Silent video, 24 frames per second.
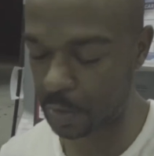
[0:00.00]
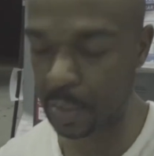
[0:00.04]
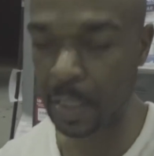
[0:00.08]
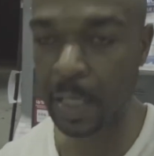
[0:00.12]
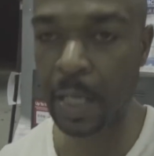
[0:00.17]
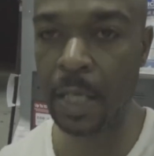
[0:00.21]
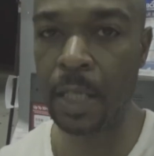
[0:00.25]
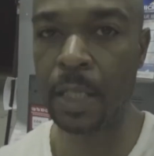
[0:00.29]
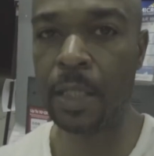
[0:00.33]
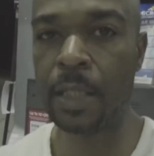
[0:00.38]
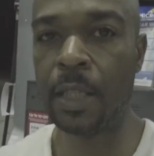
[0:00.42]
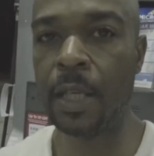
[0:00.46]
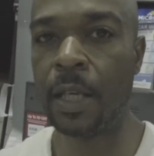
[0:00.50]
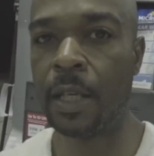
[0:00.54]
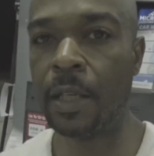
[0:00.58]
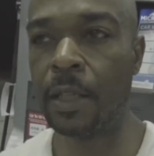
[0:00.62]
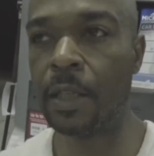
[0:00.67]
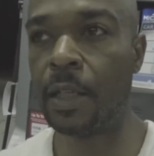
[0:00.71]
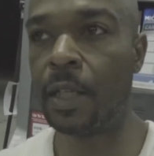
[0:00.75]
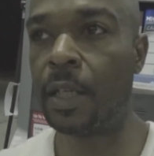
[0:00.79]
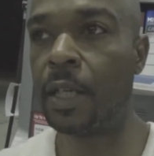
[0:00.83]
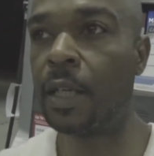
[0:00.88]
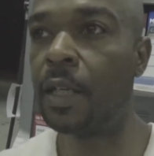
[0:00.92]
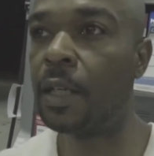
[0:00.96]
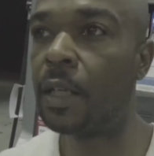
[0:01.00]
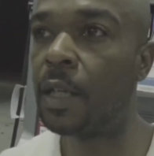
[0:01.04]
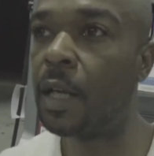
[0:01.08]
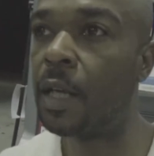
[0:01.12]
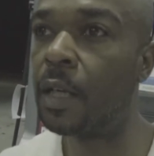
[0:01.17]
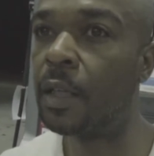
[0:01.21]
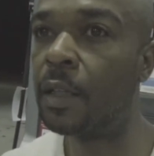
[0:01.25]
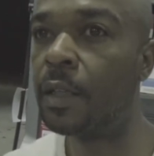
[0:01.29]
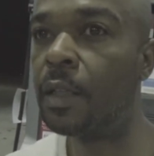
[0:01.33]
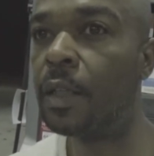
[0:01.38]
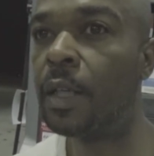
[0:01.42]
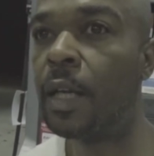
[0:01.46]
I like to think. I get a
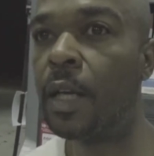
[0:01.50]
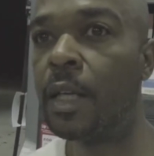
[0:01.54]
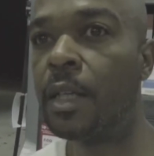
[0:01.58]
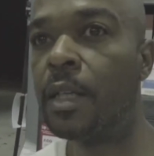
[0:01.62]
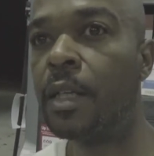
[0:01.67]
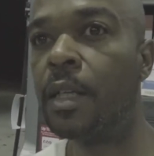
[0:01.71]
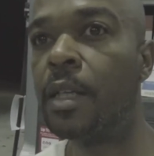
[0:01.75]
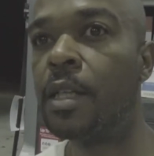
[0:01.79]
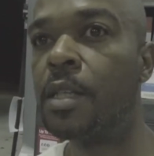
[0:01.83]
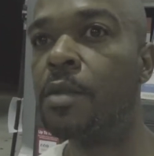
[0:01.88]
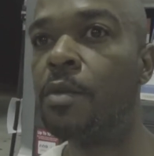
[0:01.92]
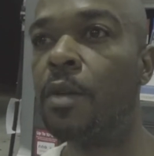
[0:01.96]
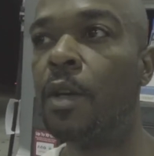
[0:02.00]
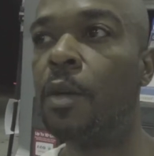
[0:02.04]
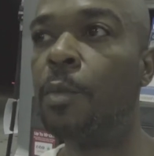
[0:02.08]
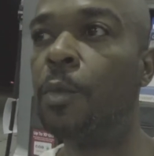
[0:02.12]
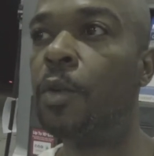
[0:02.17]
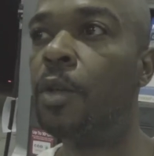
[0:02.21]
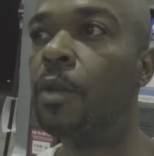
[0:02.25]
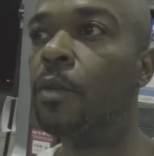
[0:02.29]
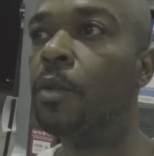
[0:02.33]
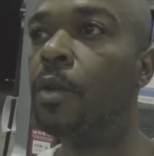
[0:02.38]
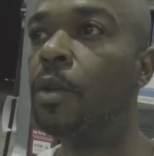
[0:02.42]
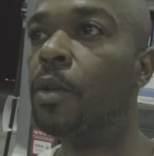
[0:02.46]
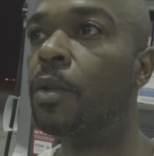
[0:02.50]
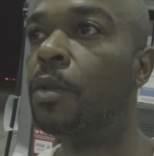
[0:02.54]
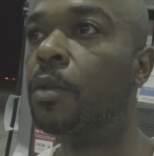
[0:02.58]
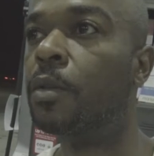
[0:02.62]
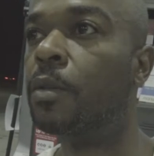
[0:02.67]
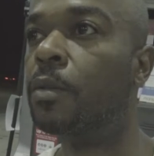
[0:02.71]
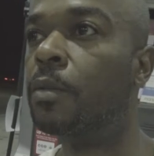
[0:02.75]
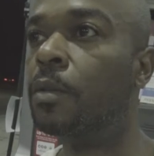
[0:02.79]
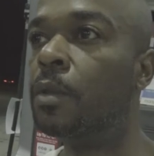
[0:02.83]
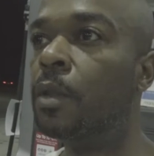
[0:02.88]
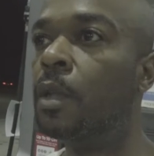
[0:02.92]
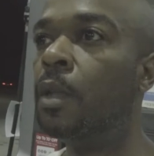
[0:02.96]
lot of good ideas while I'm on the
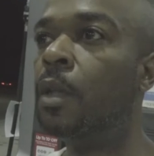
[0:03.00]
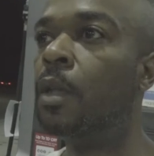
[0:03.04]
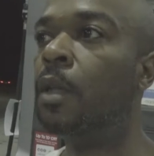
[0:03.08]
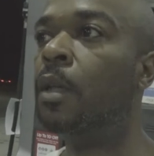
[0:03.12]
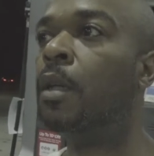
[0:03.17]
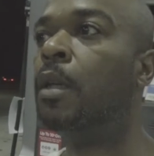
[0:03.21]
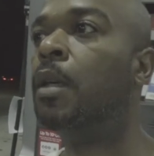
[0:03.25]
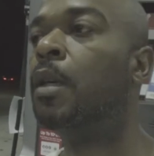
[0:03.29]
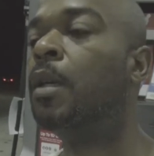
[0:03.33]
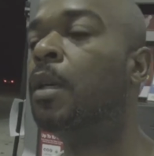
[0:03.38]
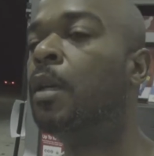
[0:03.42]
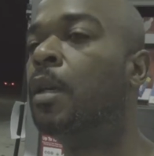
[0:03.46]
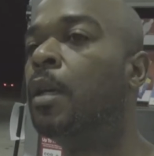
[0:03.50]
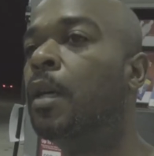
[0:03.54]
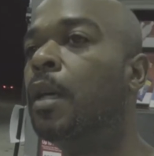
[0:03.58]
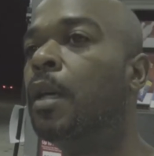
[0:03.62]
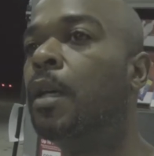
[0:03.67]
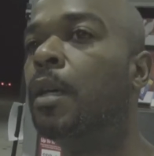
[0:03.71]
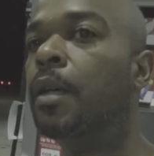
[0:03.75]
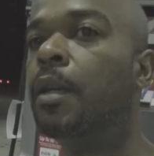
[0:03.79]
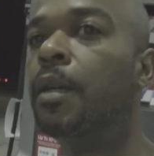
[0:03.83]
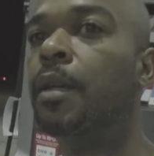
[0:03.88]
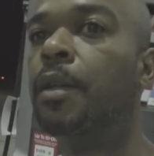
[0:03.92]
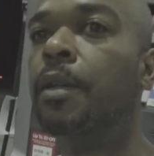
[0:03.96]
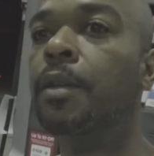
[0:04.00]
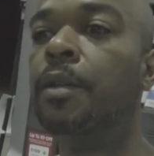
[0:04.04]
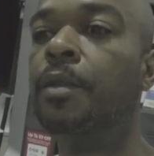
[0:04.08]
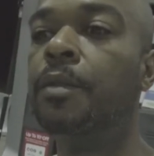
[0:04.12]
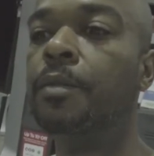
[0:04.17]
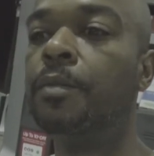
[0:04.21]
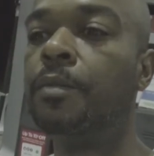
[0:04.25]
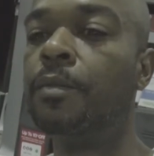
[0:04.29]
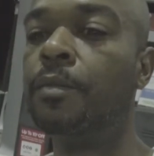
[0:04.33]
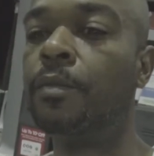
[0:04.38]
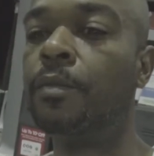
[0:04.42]
road. And